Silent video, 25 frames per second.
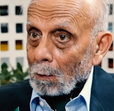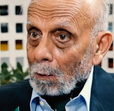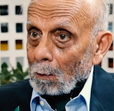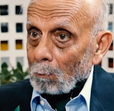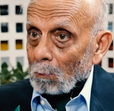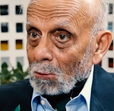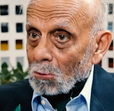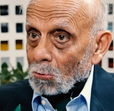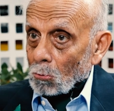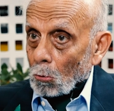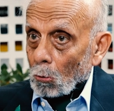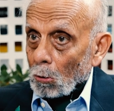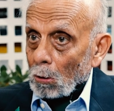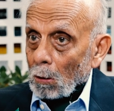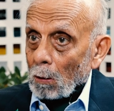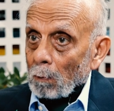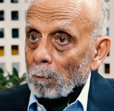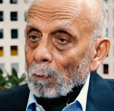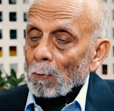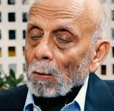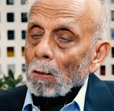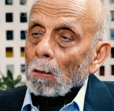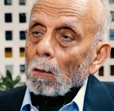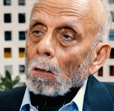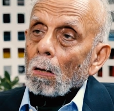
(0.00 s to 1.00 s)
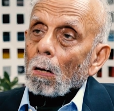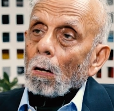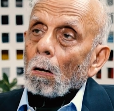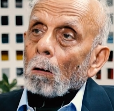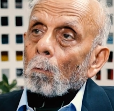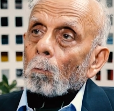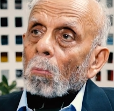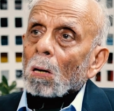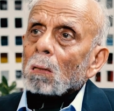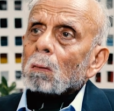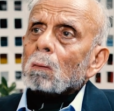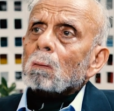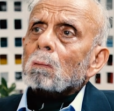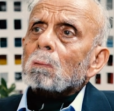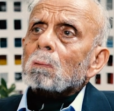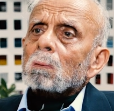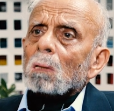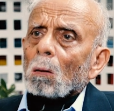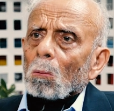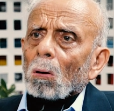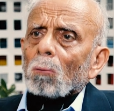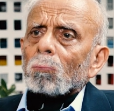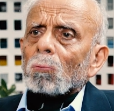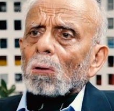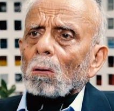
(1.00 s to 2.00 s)
in the story, but
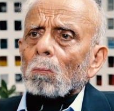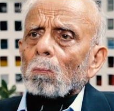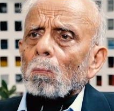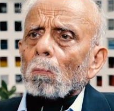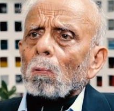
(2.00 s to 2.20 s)
some of them.